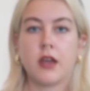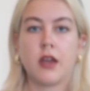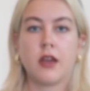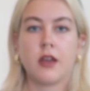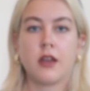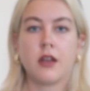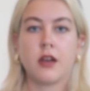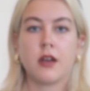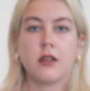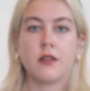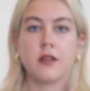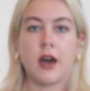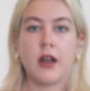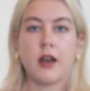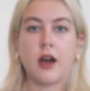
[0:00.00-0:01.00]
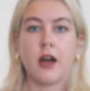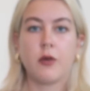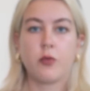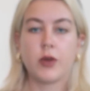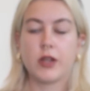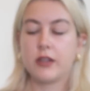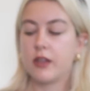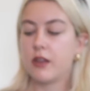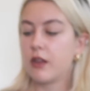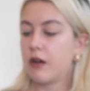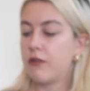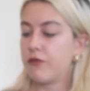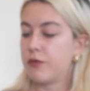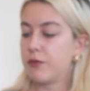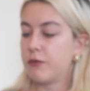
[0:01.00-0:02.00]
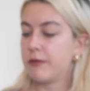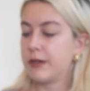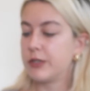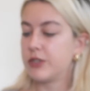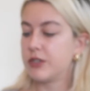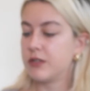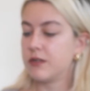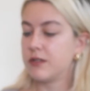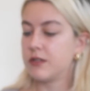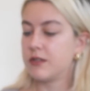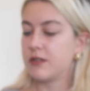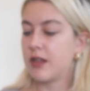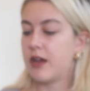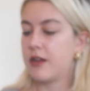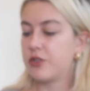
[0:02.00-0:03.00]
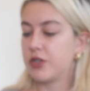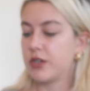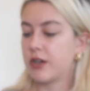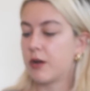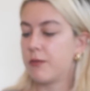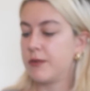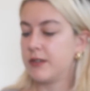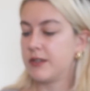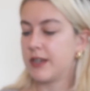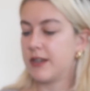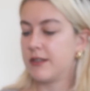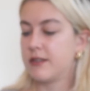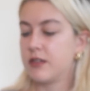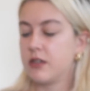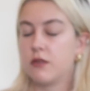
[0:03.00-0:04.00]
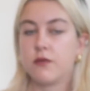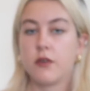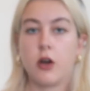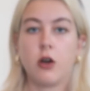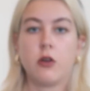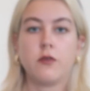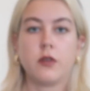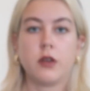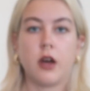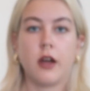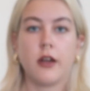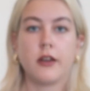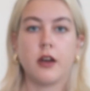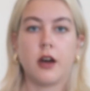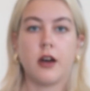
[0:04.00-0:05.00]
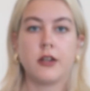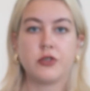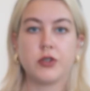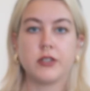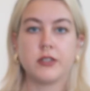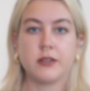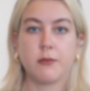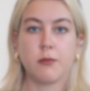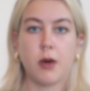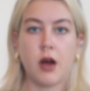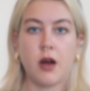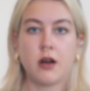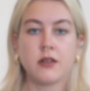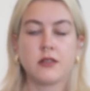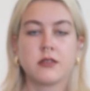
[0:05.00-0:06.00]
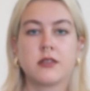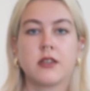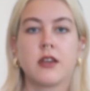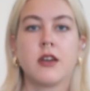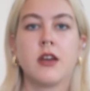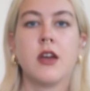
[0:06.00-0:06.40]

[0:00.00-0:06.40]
thing that I really love from Origins is their Drink Up Intensive Overnight Hydrating Mask.